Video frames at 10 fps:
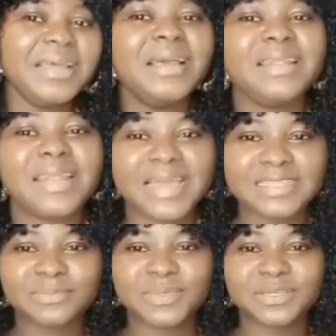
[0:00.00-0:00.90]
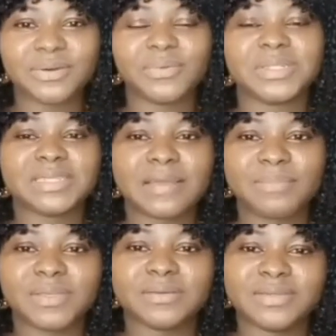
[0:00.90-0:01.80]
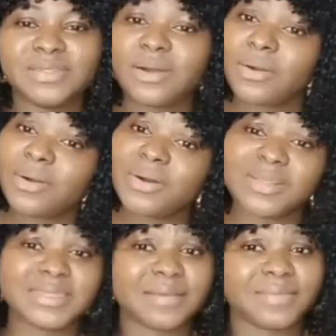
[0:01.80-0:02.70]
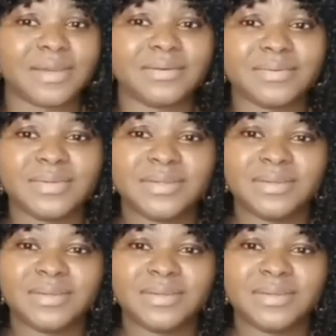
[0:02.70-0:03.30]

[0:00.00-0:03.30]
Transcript: light bill or water bill. Don't go cut them now.